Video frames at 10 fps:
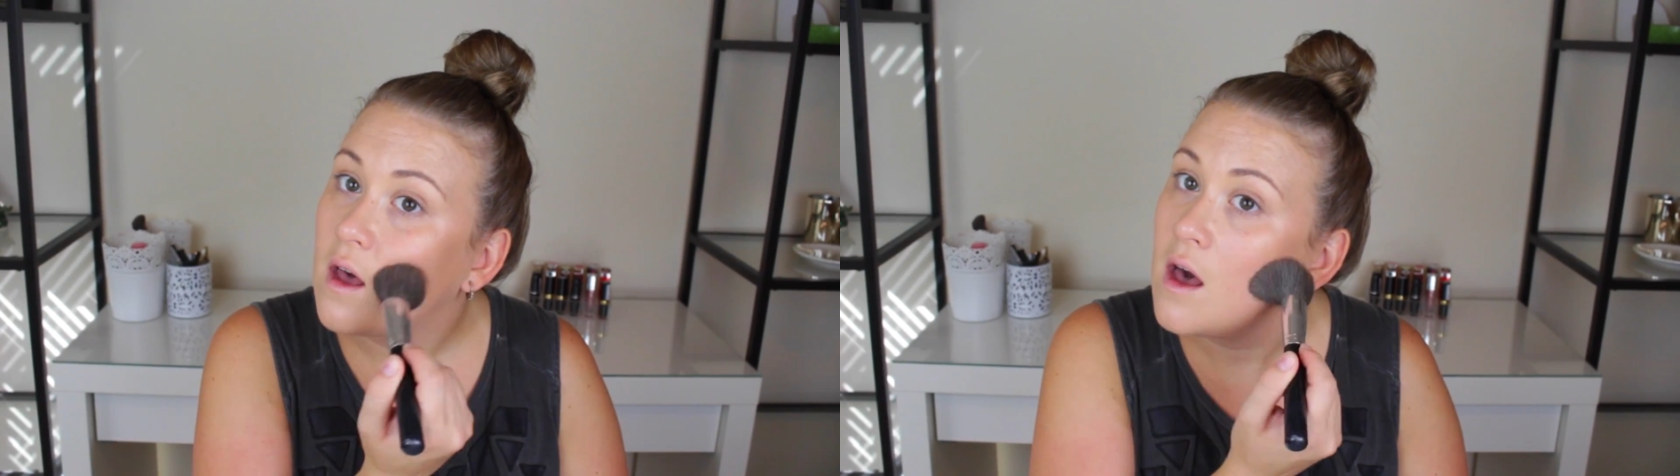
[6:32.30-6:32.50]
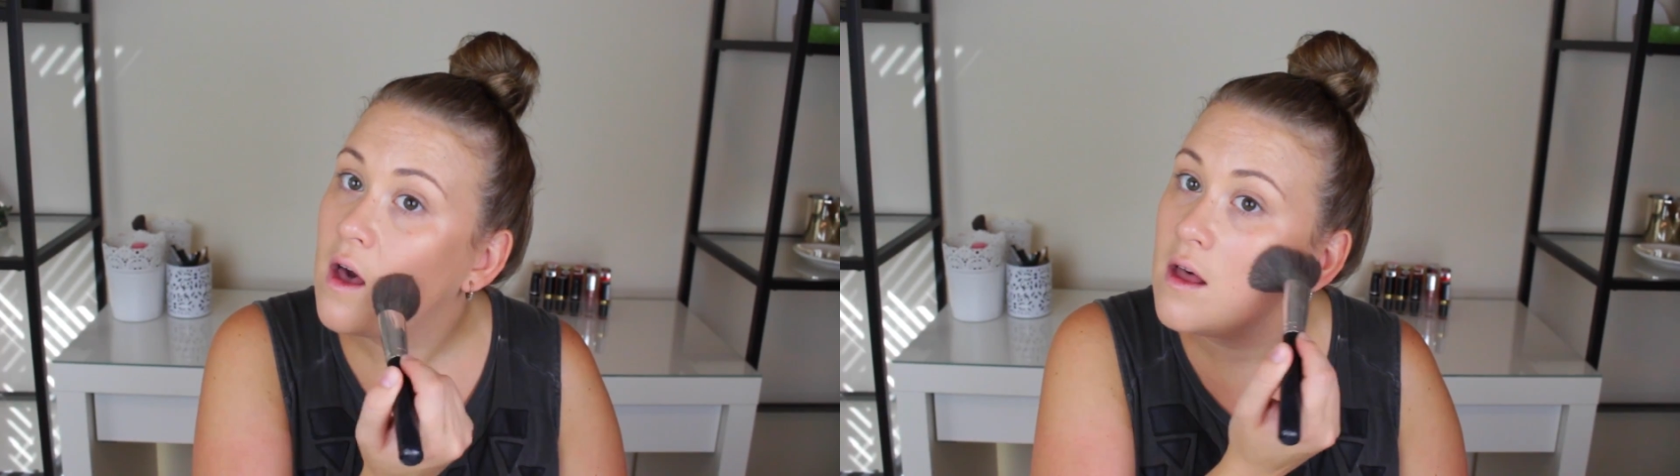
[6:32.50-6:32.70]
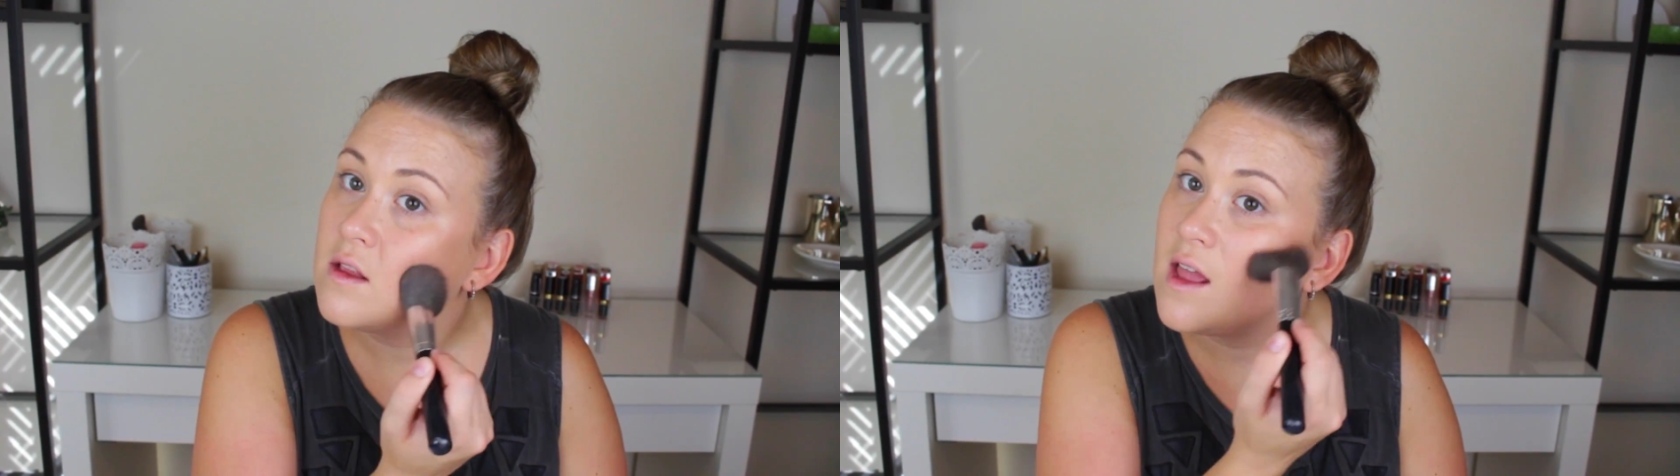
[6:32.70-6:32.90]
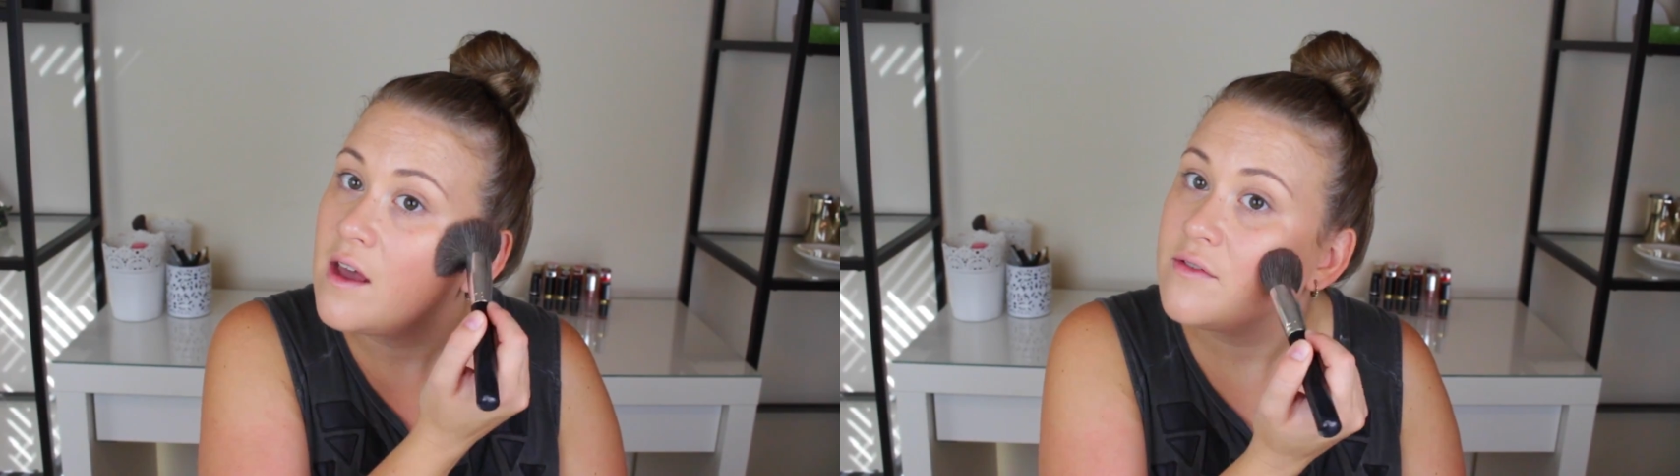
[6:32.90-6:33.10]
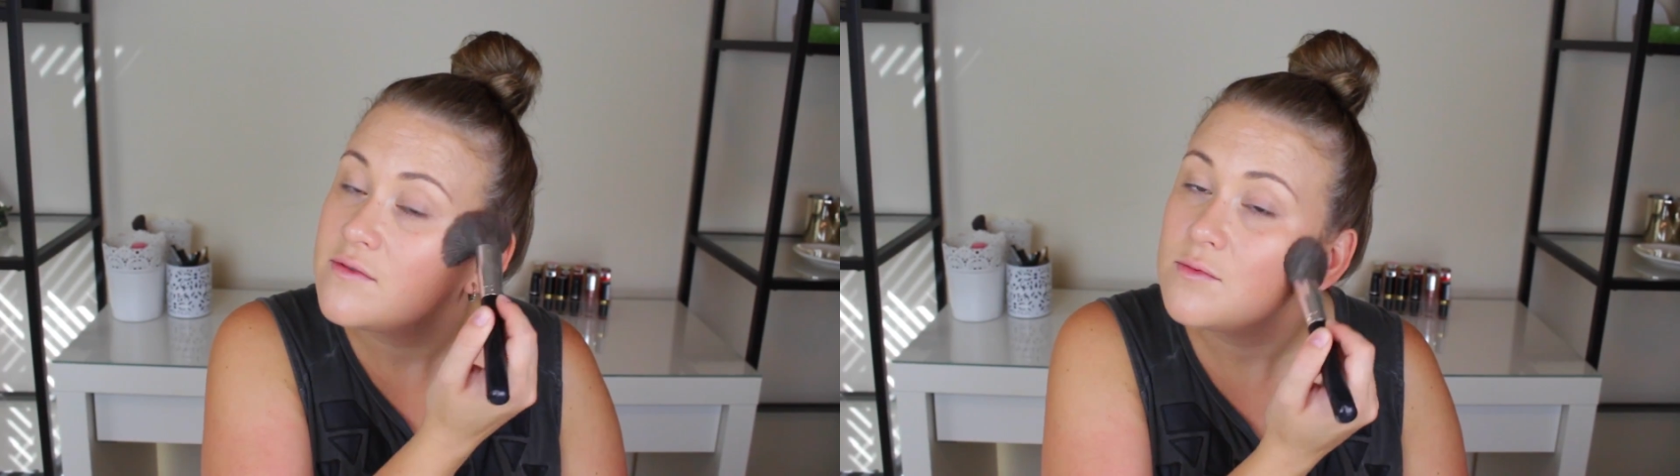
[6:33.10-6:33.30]

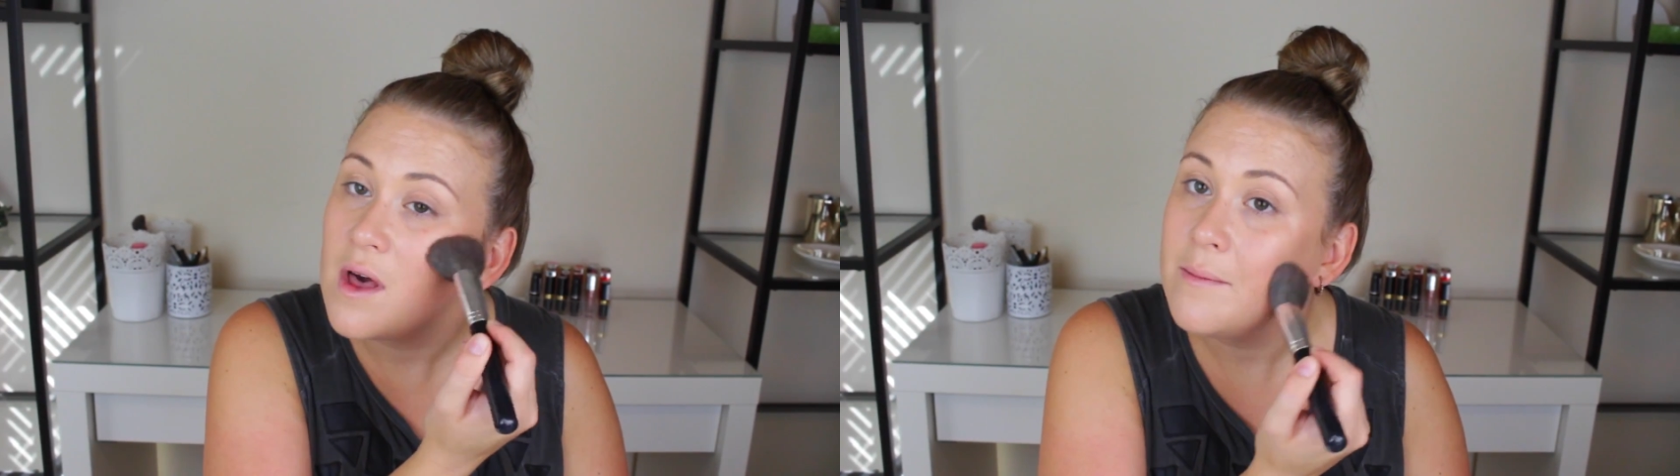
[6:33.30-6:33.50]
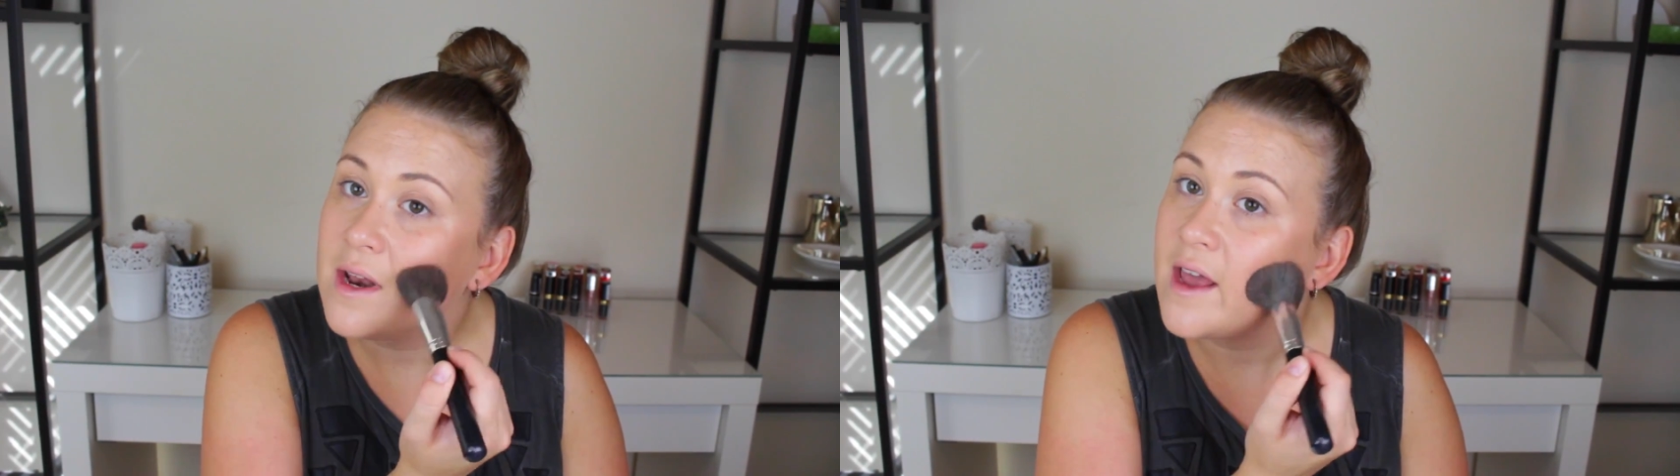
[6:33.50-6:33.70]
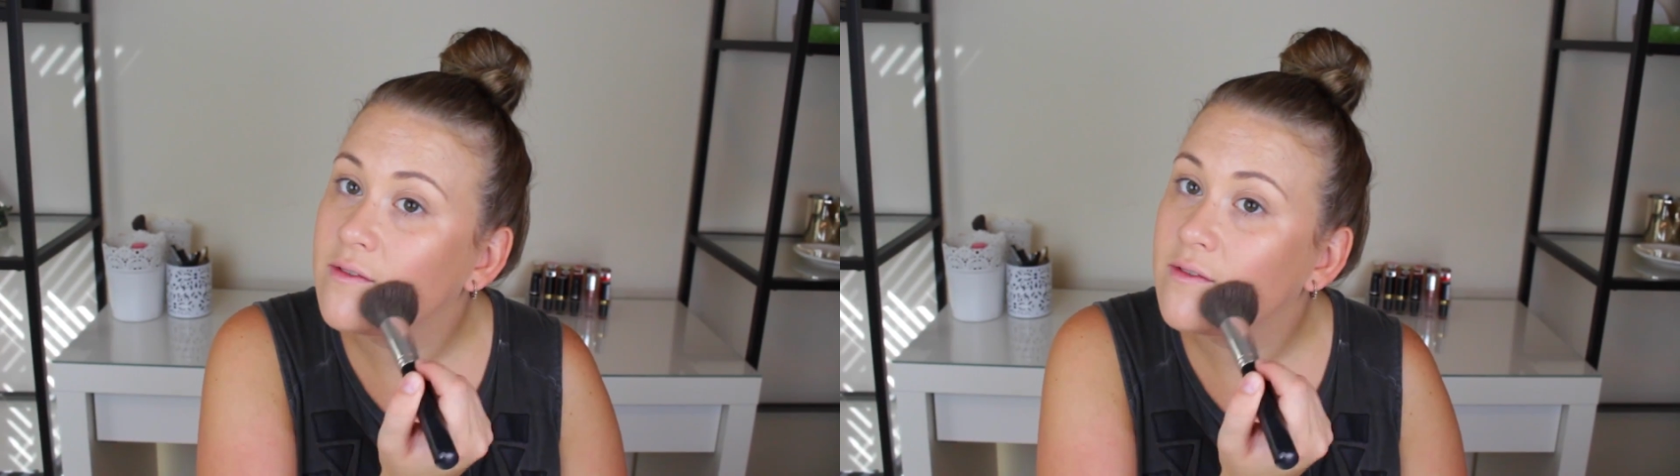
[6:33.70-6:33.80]
left. Well, I mean I